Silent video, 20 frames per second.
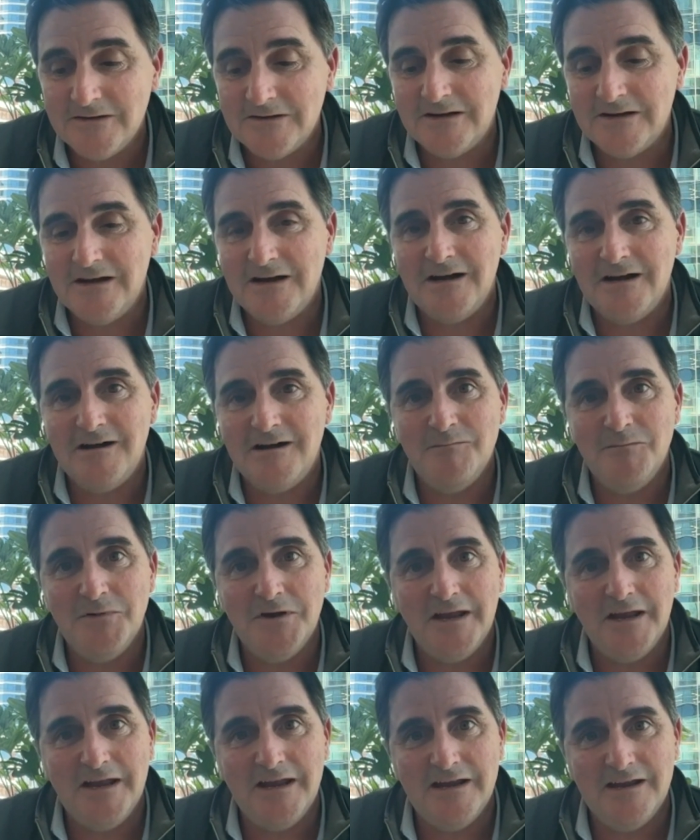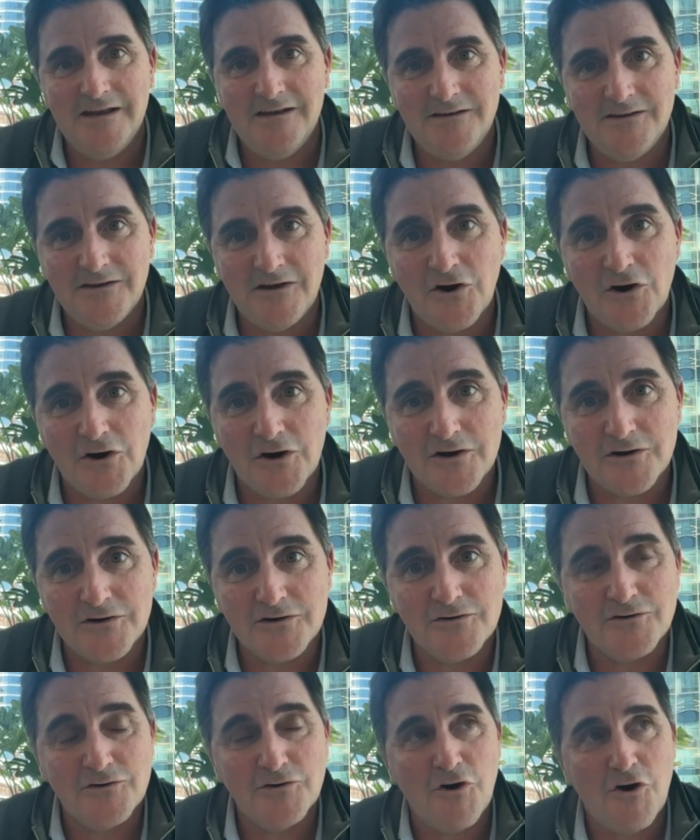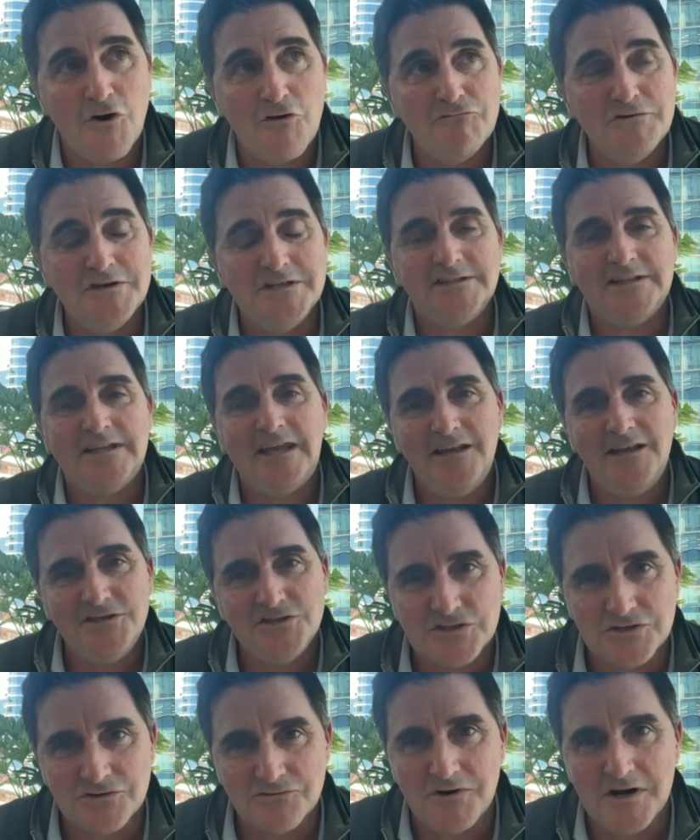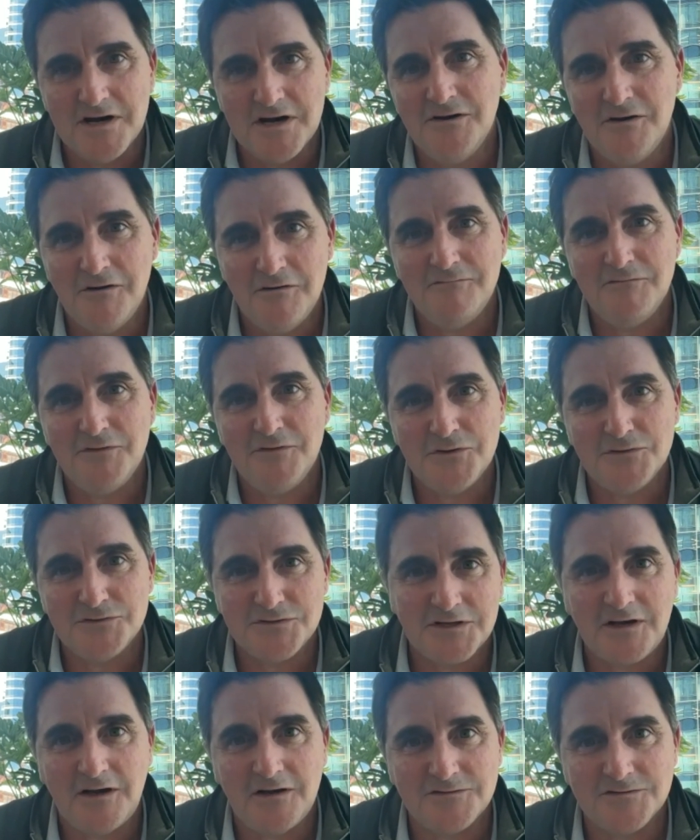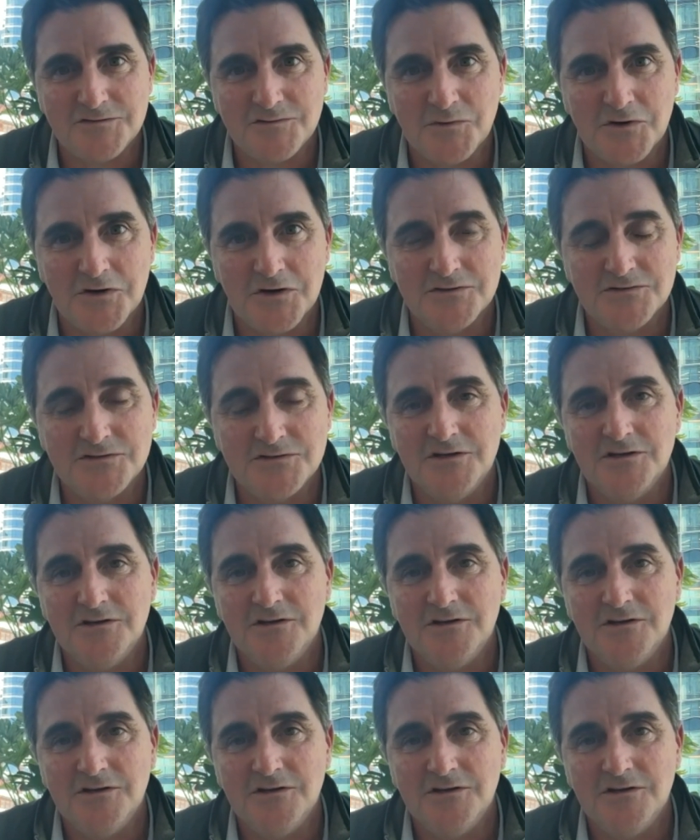And our retention rate of those customers